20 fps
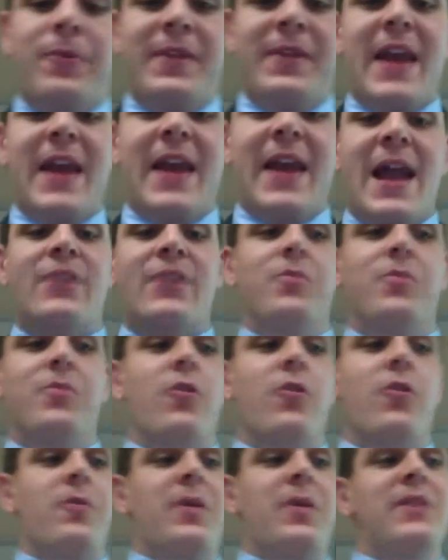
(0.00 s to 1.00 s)
the cannon's
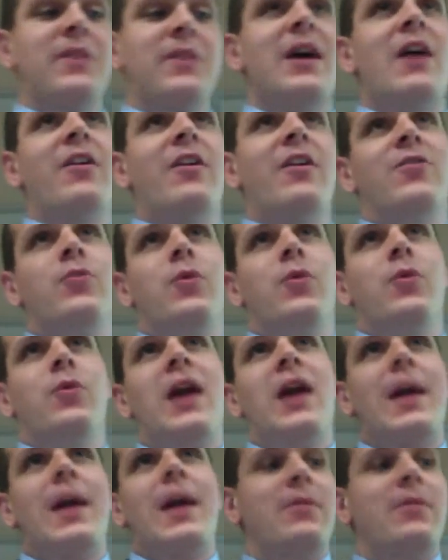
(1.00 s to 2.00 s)
removed from Gonzales? What, what
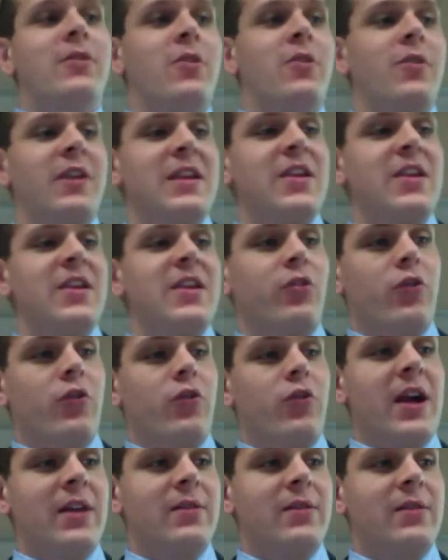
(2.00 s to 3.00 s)
happens for the initial
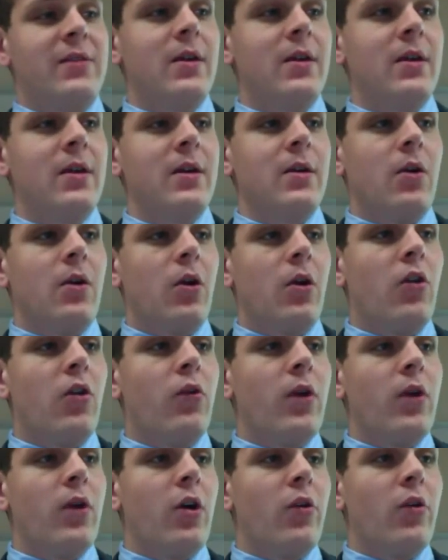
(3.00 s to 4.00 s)
grant? Yeah. All the
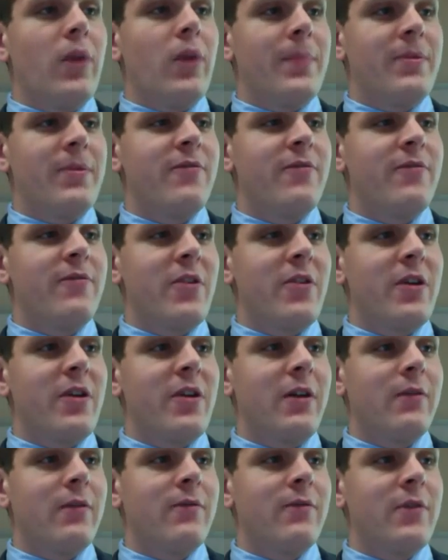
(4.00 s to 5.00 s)
way all the way up to
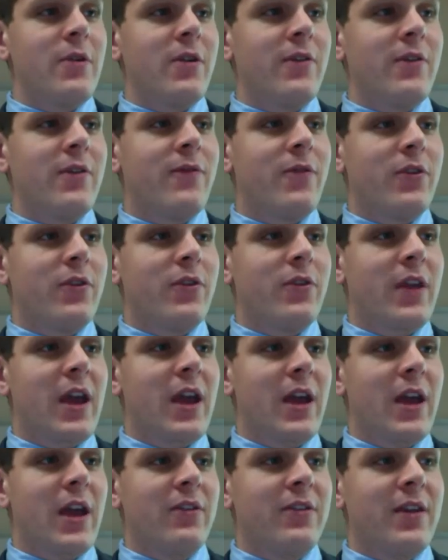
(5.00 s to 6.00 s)
very, very first
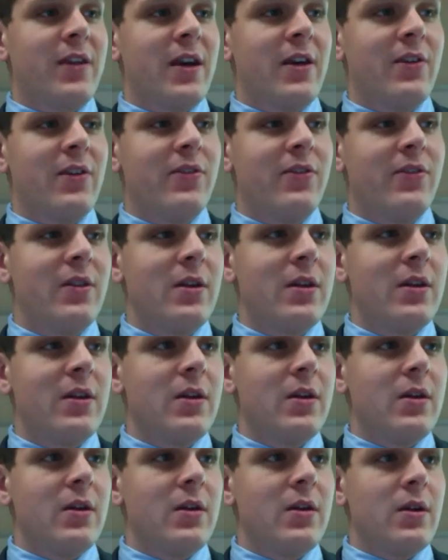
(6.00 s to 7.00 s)
case. It says,
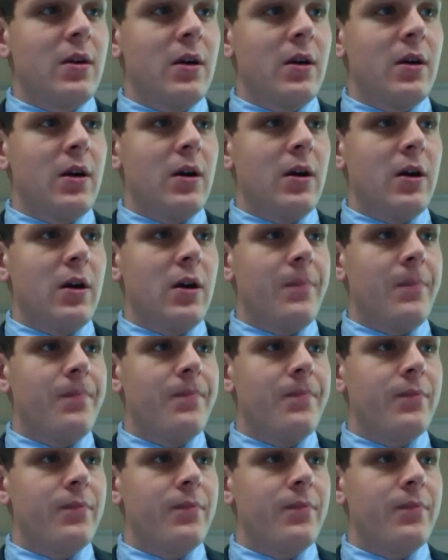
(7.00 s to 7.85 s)
uh,